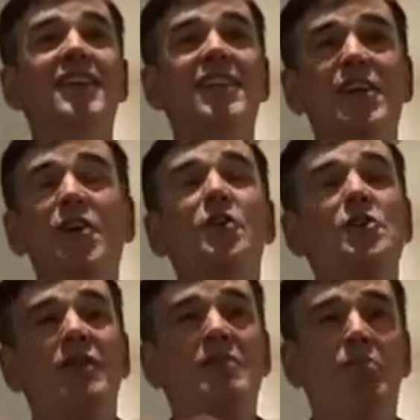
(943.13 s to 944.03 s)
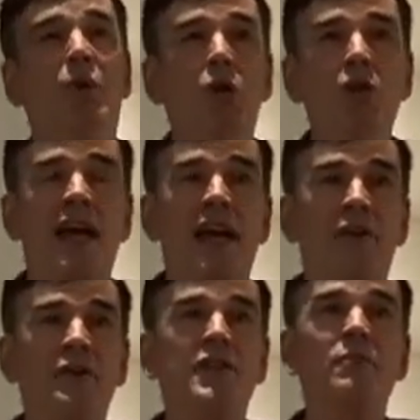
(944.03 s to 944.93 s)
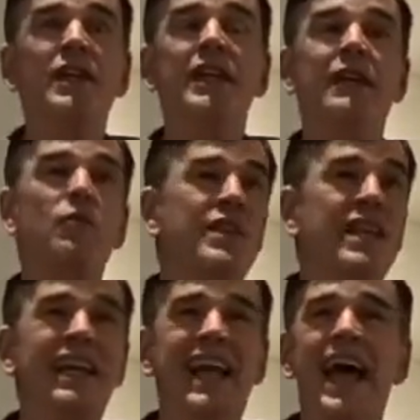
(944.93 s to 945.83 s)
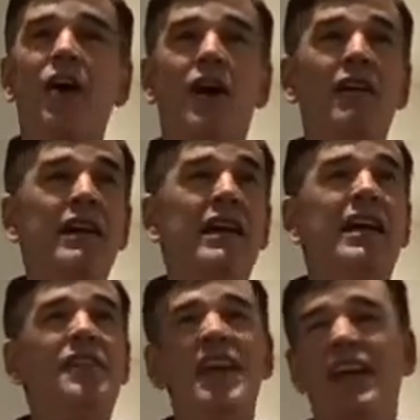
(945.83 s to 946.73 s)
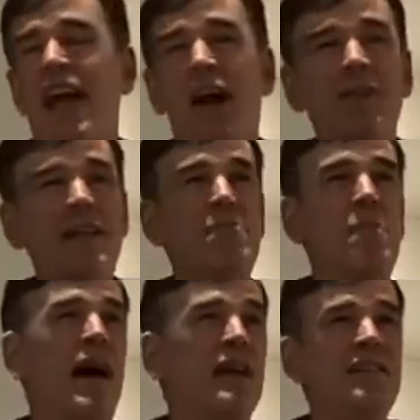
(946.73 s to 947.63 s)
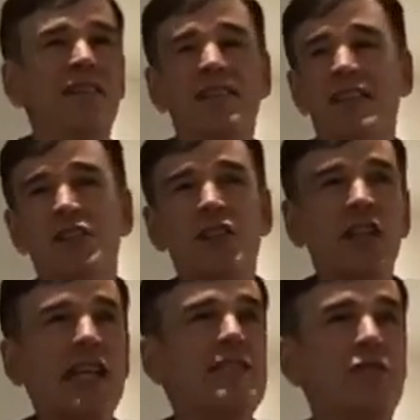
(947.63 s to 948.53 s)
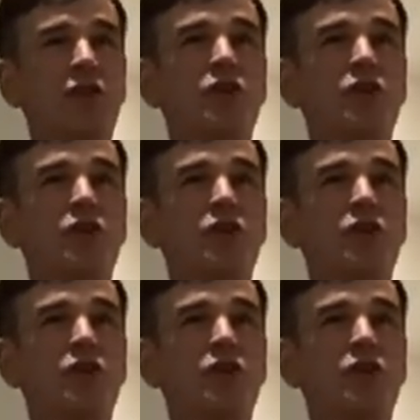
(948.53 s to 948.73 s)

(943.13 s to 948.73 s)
the girls are in ball gowns, and within an hour they're covered in mud, the sleeves are